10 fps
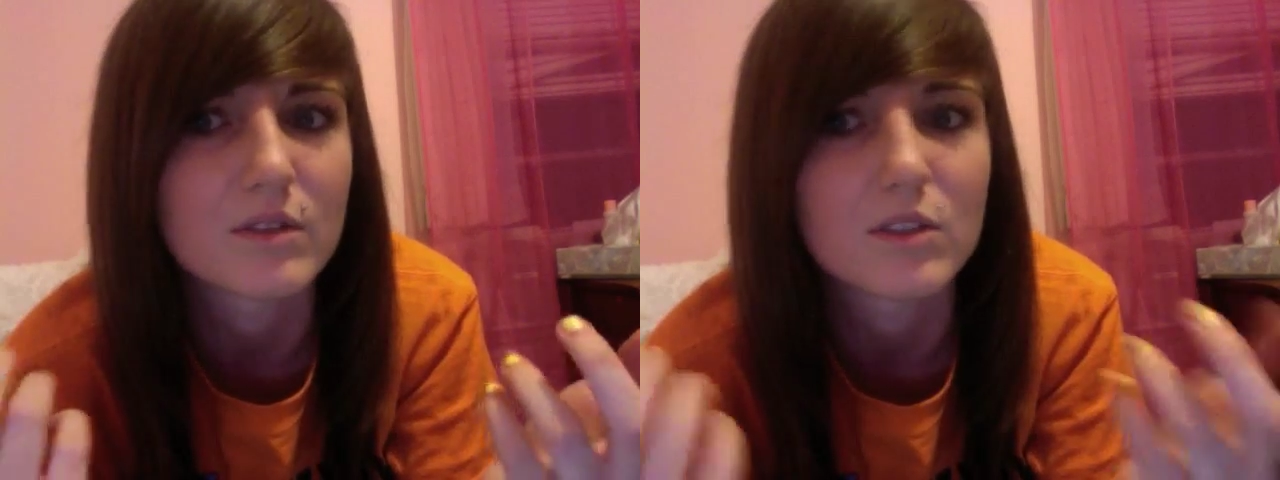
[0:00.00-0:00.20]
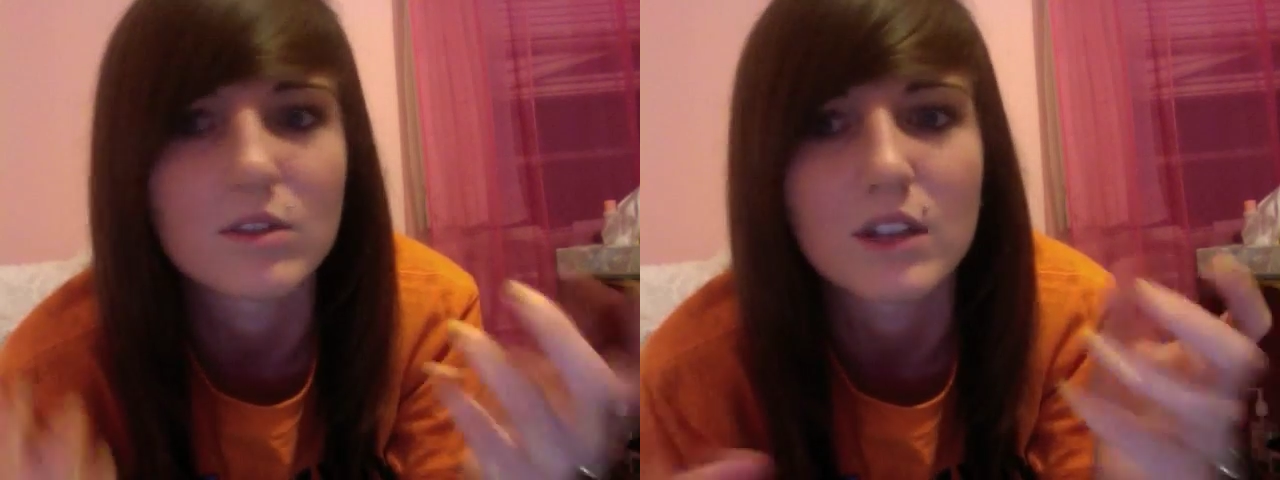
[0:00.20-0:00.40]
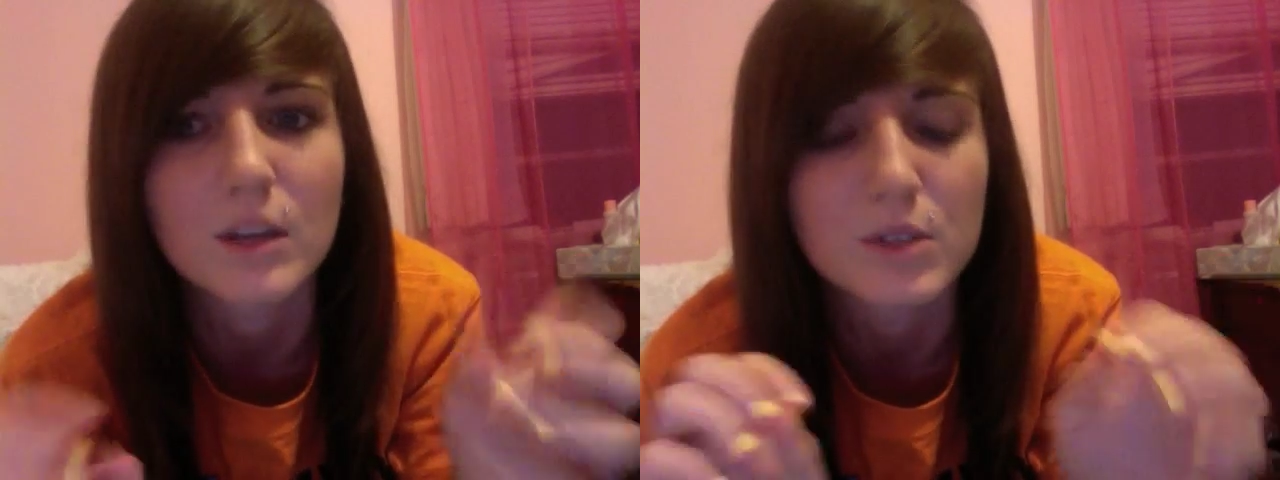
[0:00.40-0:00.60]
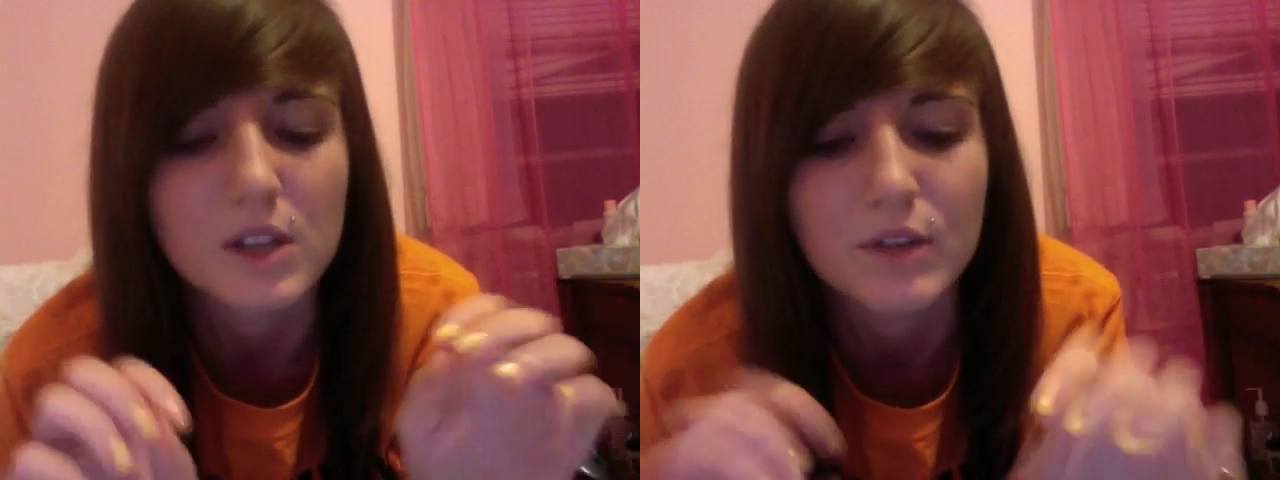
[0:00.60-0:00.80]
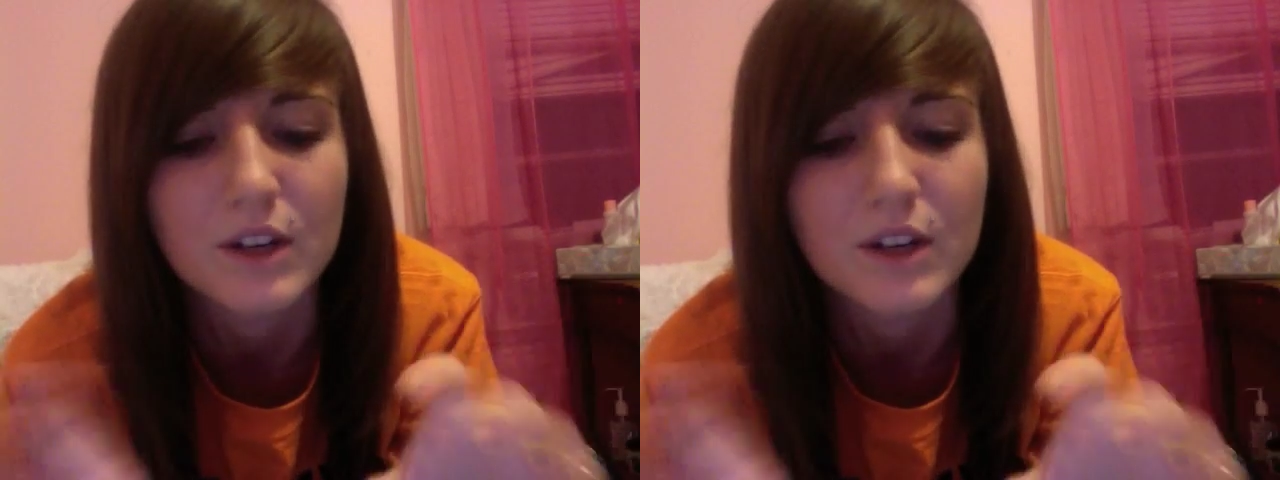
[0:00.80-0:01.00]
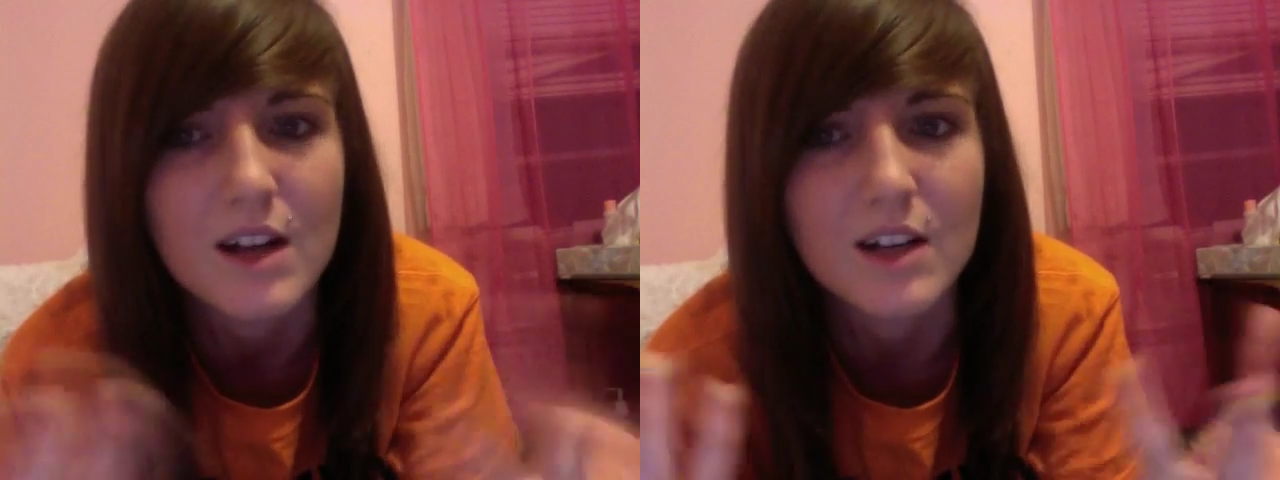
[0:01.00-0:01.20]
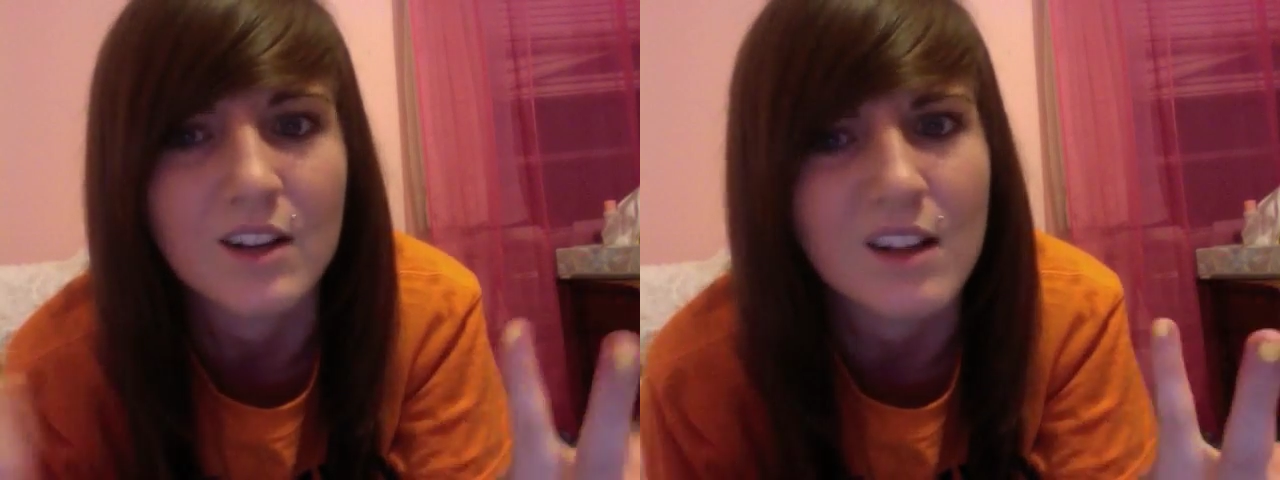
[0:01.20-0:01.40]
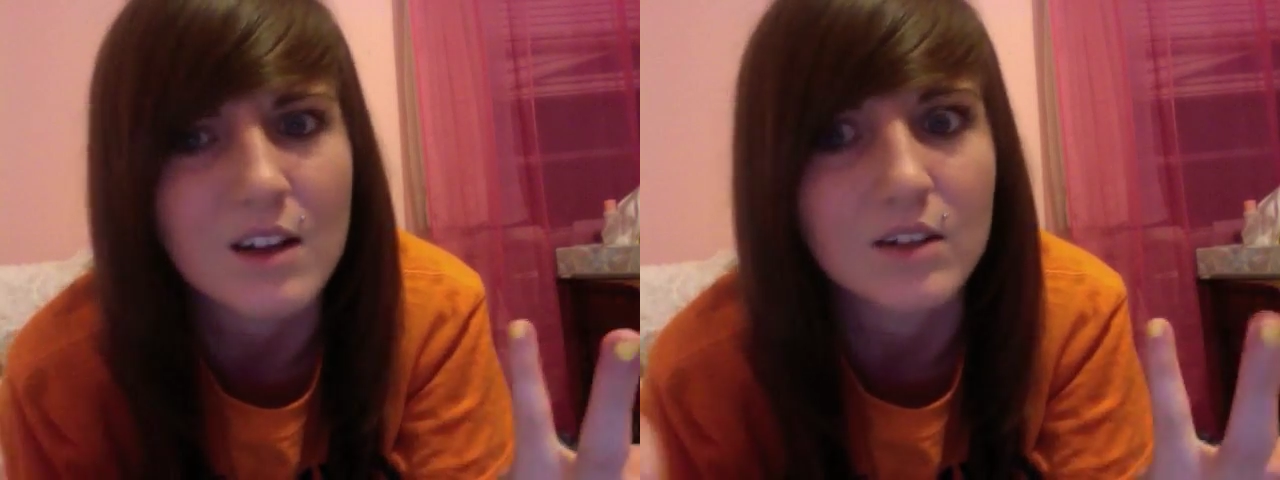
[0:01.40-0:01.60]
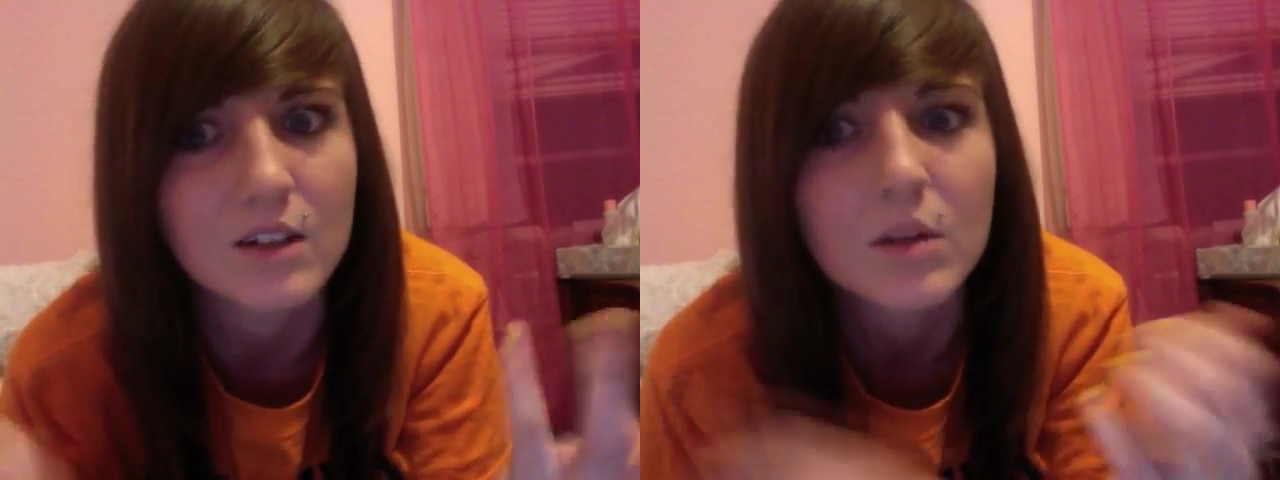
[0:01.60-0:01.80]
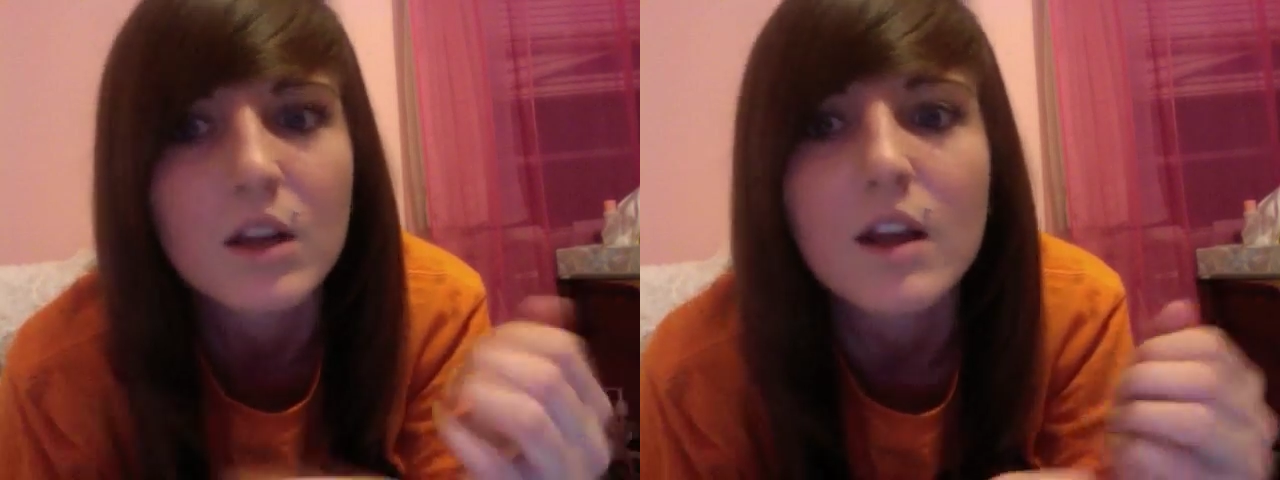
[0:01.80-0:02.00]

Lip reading: You keep your stuff in a locker room.